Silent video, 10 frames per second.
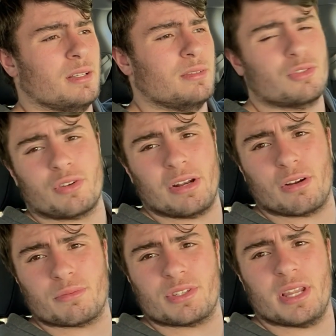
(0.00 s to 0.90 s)
train
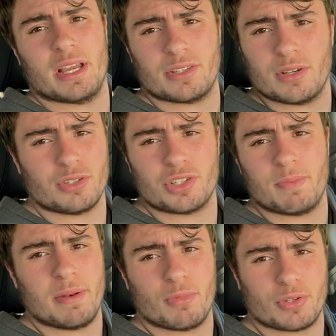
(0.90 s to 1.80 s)
arms today. So it just
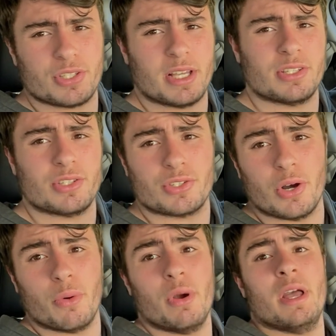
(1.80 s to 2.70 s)
made more sense.
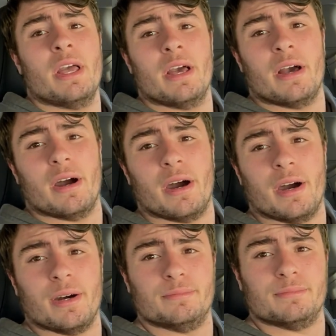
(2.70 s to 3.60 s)
So
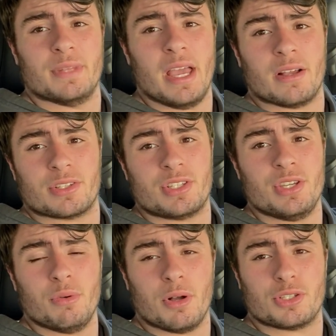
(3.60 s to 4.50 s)
yeah, I'll see
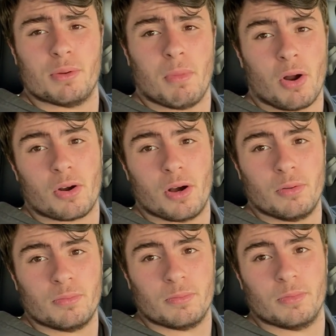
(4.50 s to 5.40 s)
you all tomorrow.
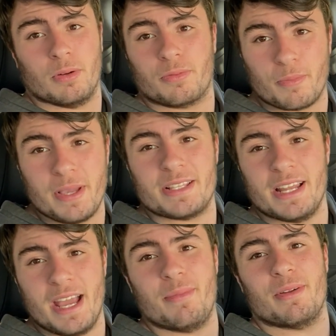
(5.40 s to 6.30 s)
Well, for me
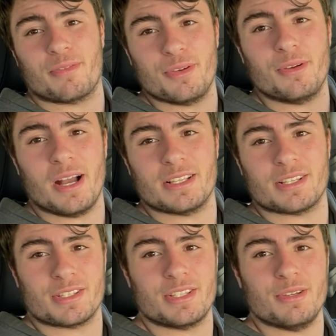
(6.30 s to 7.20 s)
today, but for you guys,
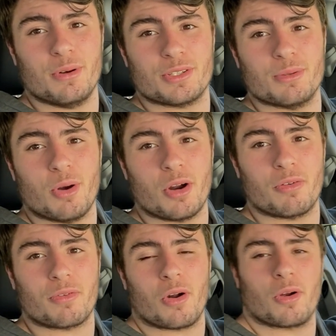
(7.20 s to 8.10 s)
I'll see you all tomorrow
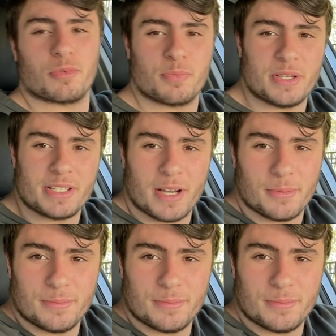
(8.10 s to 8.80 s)
for arms. Peace out.